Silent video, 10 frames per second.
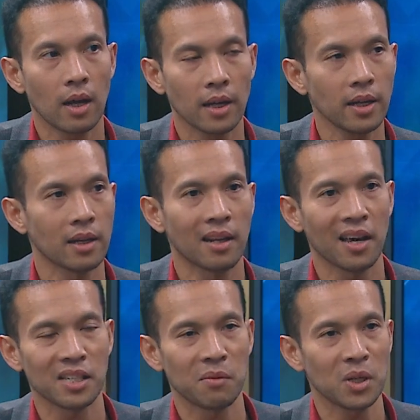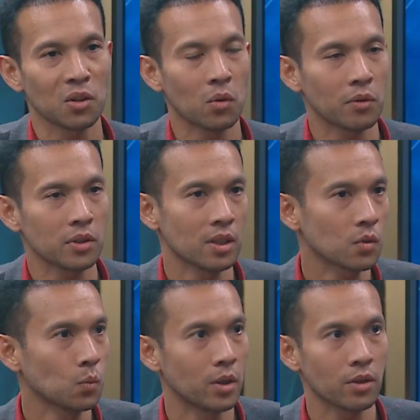again, as I mentioned,
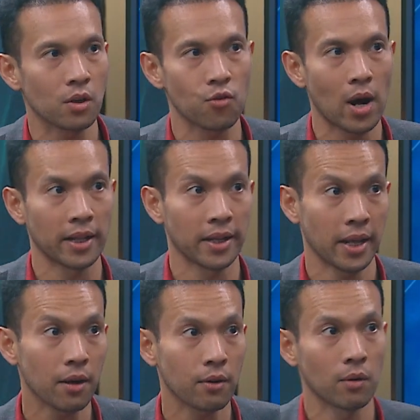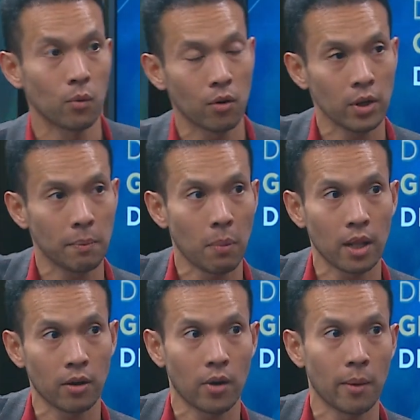since we're not trialing and error, we're already
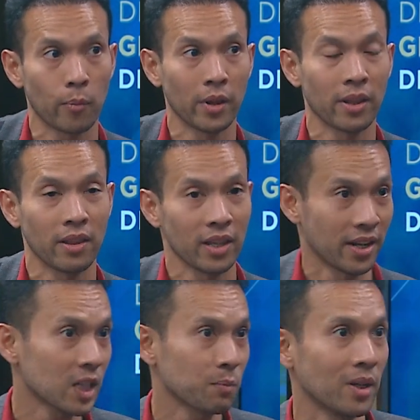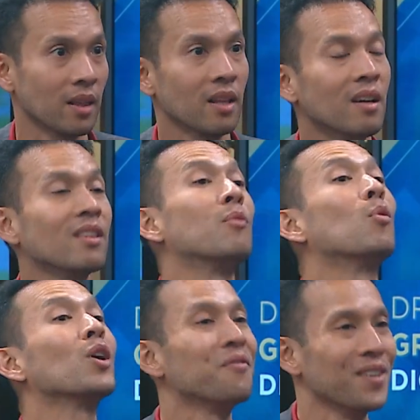partnering up with an expert, they're more
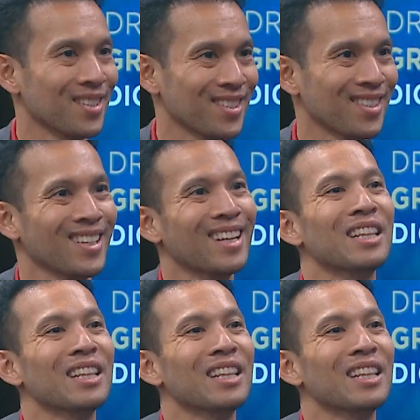convinced. Yeah.